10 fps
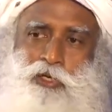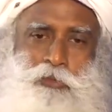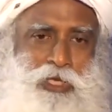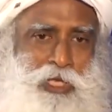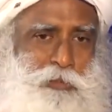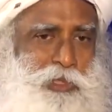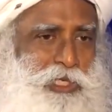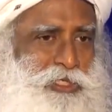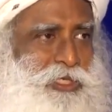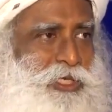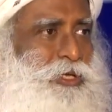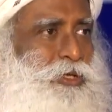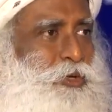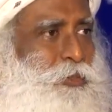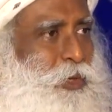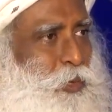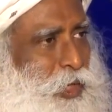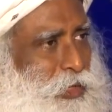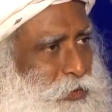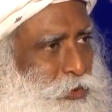human ability and human
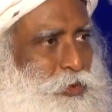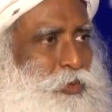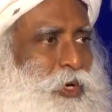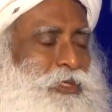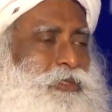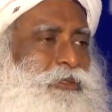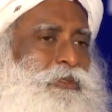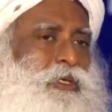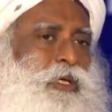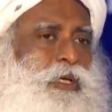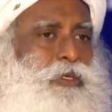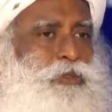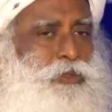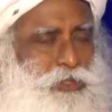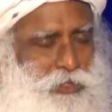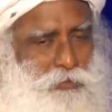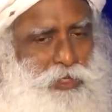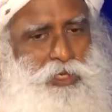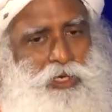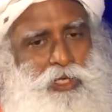will to do what? So
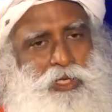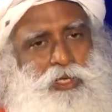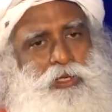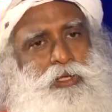similarly,